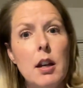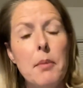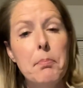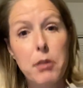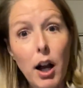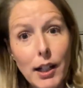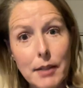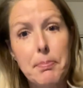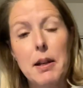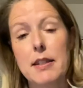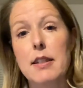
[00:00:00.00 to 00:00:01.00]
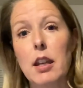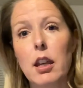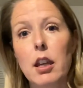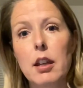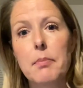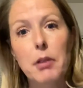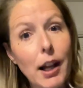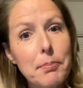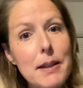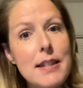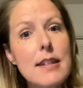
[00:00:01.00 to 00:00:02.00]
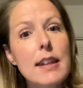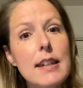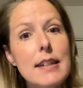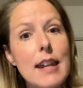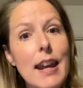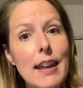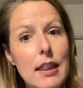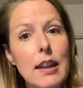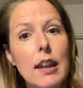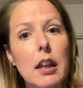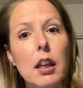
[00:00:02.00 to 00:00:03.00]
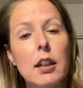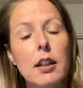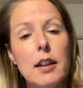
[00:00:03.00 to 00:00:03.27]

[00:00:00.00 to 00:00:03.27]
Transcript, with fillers: Blockbusting. Blockbusting is a thing.